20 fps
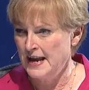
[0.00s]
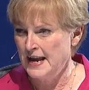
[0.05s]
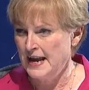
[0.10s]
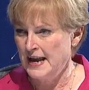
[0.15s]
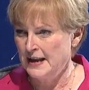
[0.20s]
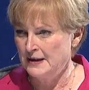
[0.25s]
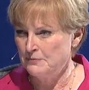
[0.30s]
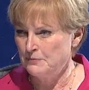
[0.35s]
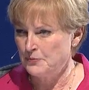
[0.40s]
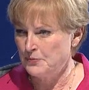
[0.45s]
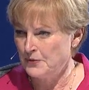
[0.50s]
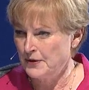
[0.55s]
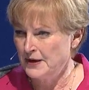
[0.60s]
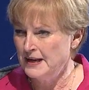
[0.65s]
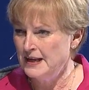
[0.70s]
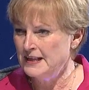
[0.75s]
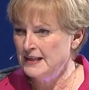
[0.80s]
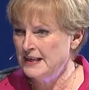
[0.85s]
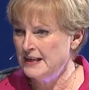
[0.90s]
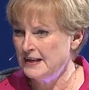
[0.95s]
And
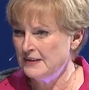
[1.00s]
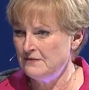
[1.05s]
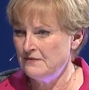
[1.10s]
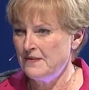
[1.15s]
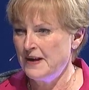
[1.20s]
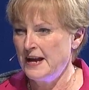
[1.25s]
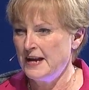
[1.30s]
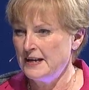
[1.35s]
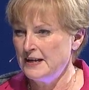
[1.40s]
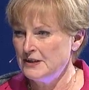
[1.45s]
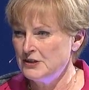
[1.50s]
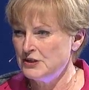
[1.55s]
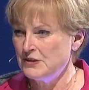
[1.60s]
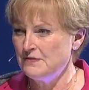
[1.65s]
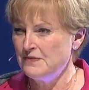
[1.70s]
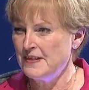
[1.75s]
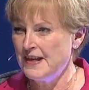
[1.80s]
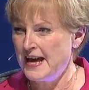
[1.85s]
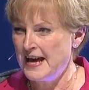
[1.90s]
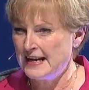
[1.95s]
bringing the advantage
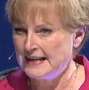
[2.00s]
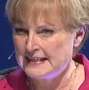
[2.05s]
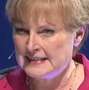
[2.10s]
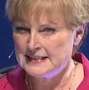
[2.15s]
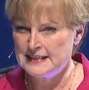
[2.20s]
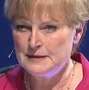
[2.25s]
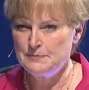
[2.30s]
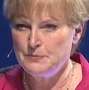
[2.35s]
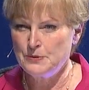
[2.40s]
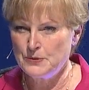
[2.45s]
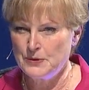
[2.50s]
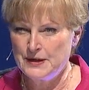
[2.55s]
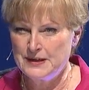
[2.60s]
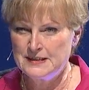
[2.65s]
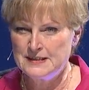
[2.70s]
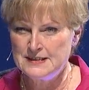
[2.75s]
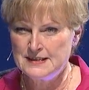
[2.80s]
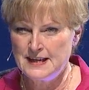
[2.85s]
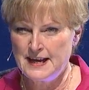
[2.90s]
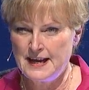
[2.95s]
of that deeper
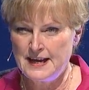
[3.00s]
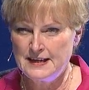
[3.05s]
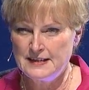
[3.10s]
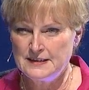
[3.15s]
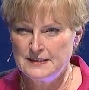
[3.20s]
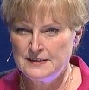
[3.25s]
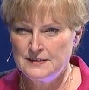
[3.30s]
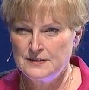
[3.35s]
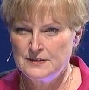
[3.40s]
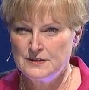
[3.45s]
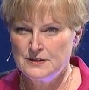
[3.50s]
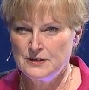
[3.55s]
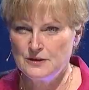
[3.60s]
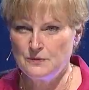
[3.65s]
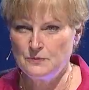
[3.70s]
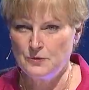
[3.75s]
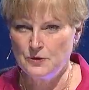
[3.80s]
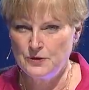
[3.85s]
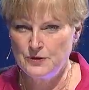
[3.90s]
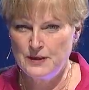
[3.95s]
insight to the
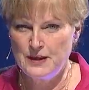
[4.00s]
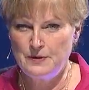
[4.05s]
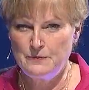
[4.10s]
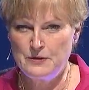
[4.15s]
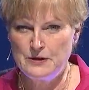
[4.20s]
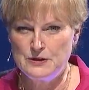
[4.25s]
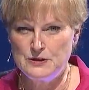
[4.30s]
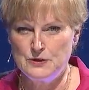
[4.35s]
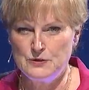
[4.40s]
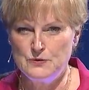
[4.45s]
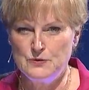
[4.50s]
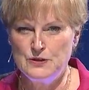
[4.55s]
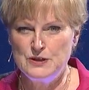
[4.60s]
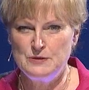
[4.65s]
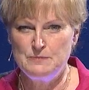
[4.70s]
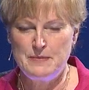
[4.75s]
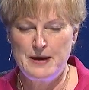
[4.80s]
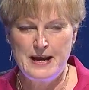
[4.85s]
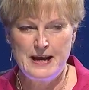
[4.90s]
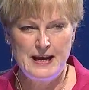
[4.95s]
work that we do to
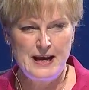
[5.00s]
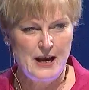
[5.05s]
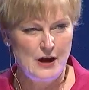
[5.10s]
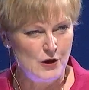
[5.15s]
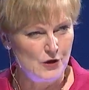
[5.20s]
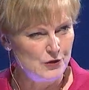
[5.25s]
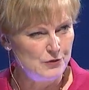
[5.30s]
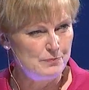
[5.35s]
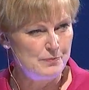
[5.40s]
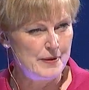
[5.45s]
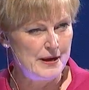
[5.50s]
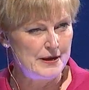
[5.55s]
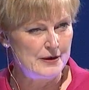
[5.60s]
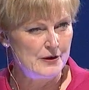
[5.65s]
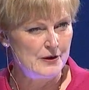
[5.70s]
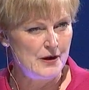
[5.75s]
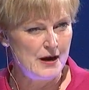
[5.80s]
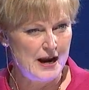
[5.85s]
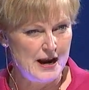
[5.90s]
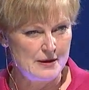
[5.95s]
make health
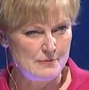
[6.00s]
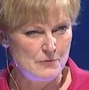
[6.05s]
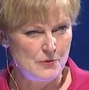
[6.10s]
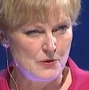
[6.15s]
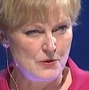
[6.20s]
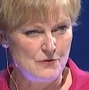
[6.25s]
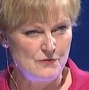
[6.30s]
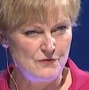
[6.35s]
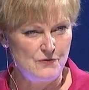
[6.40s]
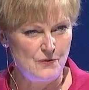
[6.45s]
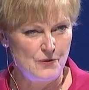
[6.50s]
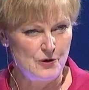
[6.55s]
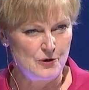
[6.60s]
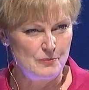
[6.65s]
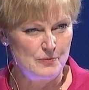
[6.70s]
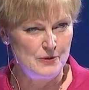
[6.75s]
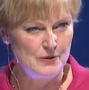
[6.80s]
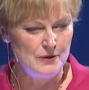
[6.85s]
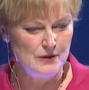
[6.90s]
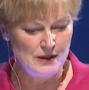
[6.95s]
better and more
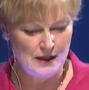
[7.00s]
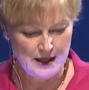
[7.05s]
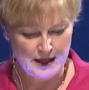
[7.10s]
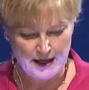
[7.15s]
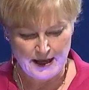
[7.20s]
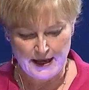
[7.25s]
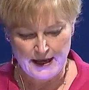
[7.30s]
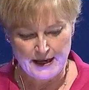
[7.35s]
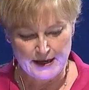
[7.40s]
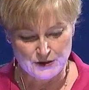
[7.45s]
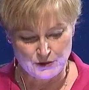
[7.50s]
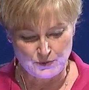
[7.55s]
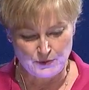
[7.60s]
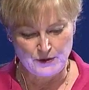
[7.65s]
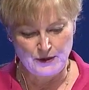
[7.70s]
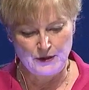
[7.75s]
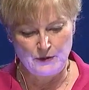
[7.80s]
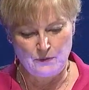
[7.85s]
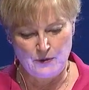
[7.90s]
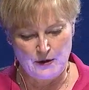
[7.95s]
affordable is
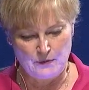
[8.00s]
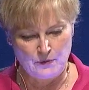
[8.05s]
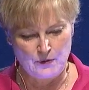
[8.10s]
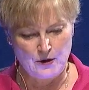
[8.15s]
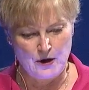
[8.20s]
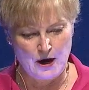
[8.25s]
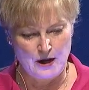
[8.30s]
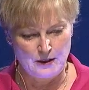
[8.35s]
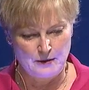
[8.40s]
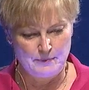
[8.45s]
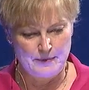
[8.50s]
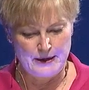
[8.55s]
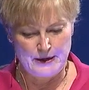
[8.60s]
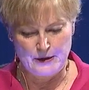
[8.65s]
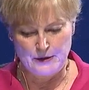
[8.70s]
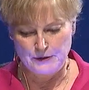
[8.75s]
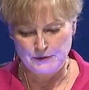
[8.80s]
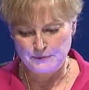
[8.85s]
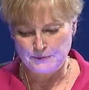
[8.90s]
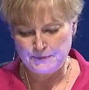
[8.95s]
really what we're all
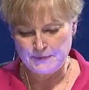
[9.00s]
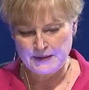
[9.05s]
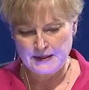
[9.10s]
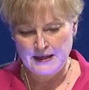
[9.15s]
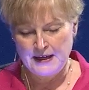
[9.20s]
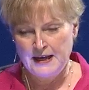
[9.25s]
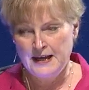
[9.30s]
about.